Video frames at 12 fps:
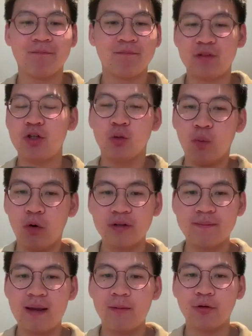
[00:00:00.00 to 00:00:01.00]
you
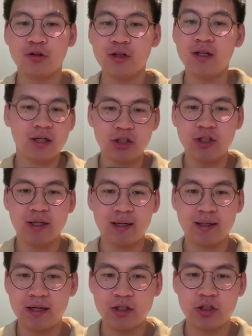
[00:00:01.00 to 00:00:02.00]
won't be able to nurture
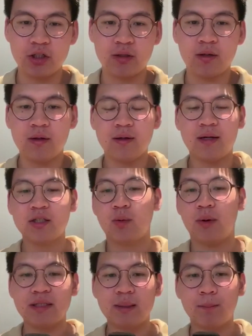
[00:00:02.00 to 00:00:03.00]
that attention. That's
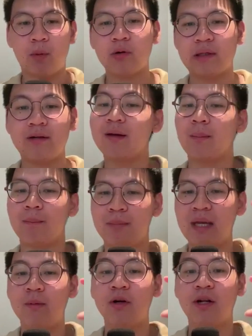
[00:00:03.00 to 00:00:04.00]
why it's important to
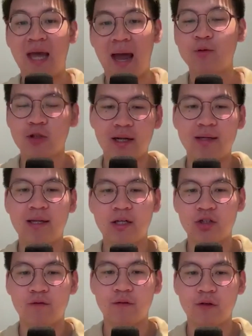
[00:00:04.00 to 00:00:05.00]
be able to capture that
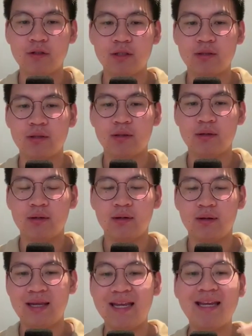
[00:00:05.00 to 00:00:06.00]
attention first
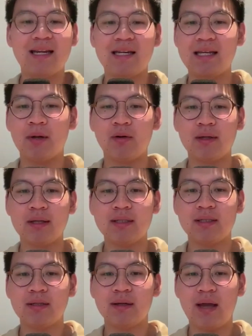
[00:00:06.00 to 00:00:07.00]
in an email
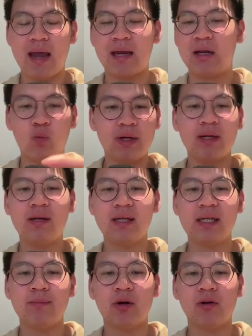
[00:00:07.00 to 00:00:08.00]
list. And within
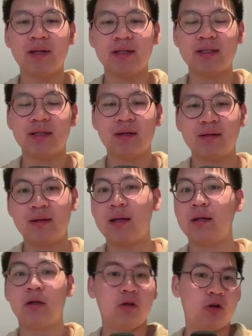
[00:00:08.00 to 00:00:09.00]
the email list,
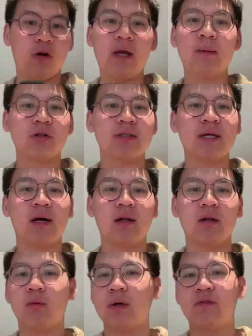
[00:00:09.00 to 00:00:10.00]
then you're able to
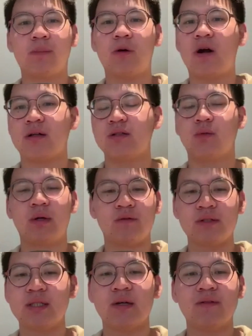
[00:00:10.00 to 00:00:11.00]
sell whatever products or
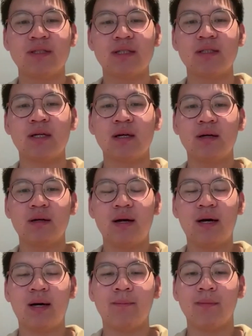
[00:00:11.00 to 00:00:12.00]
whatever services
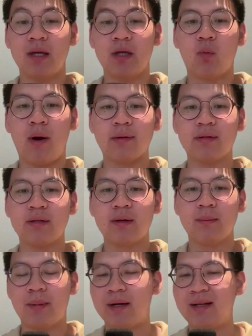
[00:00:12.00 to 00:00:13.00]
that you want.
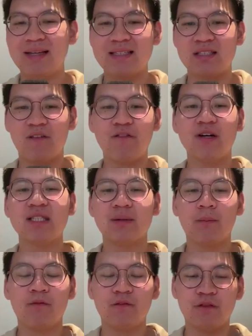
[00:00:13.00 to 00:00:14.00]
But it's first
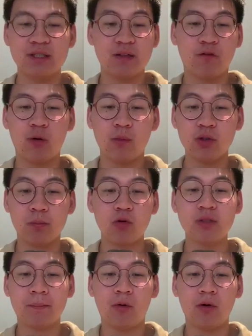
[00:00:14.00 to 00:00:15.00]
and foremost
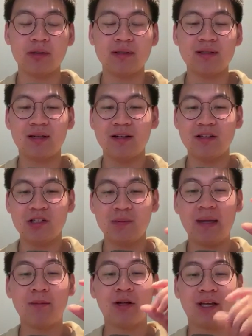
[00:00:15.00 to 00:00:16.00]
most important to
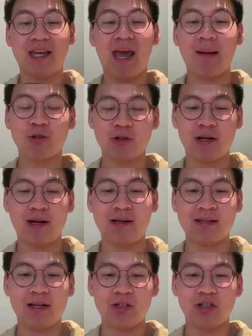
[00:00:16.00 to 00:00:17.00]
be able to capture that
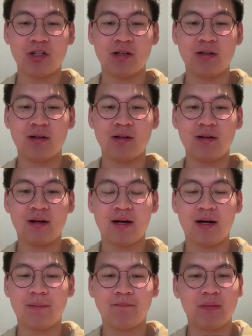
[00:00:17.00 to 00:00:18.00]
attention.
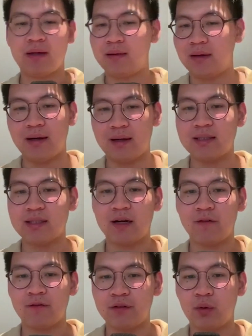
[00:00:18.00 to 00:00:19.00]
And that's
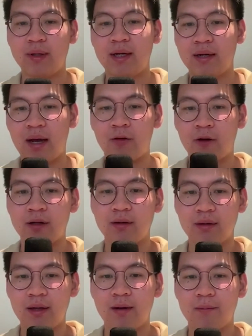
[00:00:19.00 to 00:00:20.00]
kind of the way that I run it.
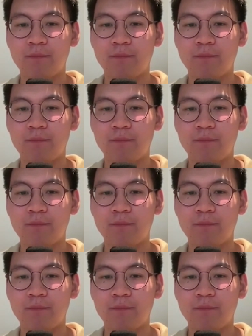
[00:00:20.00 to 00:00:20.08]
Yeah.